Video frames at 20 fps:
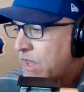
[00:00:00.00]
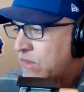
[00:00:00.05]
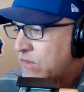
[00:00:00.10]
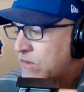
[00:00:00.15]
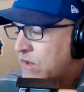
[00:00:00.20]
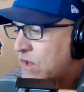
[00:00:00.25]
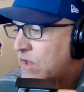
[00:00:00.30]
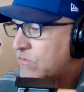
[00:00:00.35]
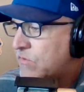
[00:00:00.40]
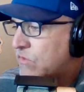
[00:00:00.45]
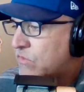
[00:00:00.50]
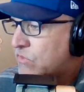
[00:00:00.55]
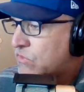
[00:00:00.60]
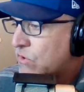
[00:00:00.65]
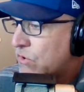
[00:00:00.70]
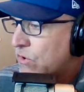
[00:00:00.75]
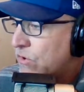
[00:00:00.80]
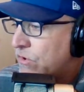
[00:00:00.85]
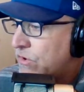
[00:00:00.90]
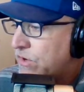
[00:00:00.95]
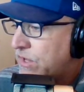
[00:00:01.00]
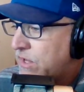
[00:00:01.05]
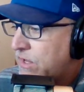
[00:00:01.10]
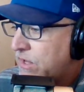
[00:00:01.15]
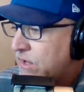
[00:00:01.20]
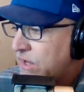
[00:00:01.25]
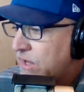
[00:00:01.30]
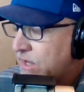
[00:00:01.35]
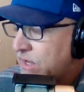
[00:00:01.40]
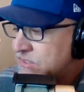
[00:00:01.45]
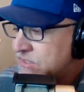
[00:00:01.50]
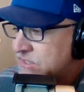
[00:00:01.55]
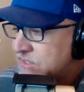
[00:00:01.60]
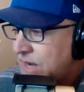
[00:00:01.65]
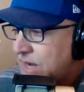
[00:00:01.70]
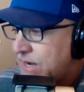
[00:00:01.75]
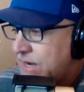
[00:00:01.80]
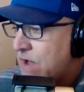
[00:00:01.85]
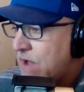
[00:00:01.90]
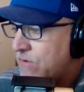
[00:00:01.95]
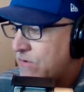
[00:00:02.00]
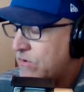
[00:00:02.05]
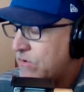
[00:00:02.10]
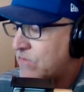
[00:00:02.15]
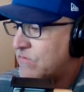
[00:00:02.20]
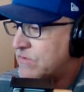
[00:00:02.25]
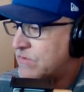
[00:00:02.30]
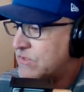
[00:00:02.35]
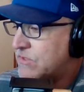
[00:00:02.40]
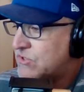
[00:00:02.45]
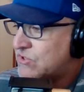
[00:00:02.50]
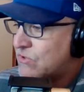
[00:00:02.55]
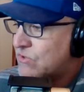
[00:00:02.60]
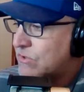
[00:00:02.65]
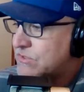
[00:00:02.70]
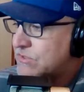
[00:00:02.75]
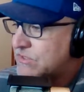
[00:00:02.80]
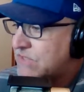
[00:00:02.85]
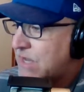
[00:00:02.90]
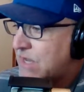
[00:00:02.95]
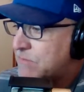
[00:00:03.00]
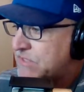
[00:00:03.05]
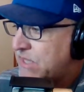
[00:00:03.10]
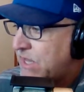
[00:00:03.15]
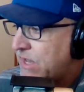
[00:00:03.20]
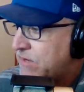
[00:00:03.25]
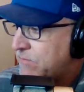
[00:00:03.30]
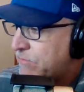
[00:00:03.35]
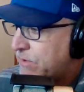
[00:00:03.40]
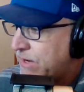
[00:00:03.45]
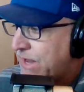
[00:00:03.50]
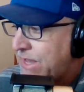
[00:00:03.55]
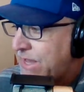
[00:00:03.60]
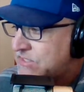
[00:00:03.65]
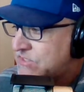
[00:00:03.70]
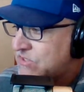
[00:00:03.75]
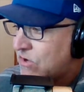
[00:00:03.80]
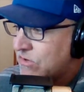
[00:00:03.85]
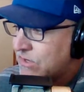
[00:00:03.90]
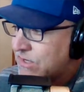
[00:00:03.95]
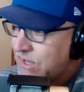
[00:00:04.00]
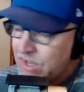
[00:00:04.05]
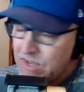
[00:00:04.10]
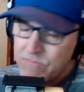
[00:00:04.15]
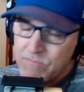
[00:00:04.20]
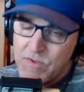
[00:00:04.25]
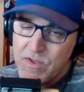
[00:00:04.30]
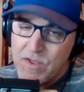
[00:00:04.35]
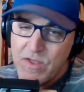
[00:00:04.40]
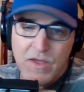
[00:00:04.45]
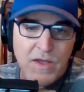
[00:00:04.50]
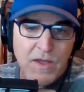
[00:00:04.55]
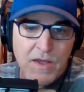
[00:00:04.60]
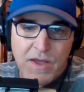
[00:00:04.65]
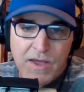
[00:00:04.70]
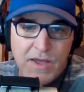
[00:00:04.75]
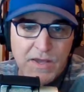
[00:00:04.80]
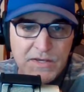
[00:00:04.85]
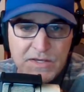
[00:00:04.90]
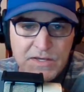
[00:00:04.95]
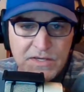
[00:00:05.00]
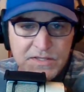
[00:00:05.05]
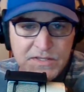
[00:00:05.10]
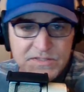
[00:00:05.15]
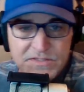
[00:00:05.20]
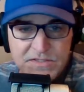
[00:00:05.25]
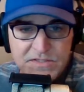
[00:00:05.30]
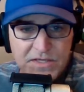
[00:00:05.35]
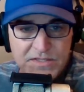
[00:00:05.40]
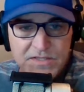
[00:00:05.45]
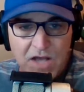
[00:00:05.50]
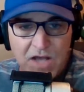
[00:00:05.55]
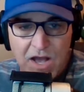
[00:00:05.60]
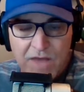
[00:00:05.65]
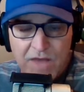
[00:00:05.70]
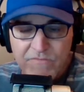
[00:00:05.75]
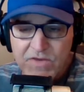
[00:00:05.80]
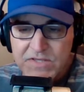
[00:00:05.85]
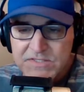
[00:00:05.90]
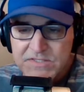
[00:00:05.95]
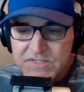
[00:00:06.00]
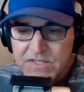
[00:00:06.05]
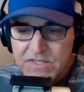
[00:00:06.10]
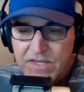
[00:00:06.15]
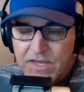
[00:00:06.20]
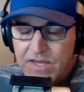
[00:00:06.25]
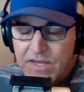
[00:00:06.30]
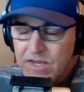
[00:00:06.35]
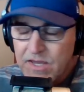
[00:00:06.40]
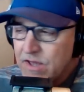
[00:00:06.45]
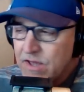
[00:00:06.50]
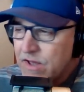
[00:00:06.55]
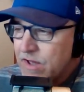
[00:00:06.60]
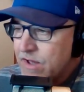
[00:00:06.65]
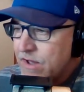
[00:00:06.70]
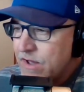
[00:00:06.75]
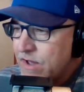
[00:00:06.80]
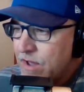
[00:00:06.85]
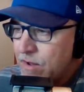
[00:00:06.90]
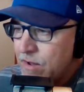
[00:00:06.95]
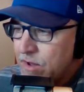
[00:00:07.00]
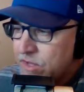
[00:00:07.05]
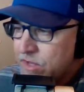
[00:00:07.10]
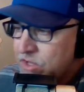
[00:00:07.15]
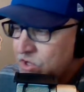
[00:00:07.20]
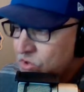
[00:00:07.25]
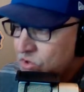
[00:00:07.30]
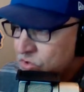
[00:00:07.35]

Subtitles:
the third he inside outed over the shortstop's head. But Hae-Sung Kim is obviously a huge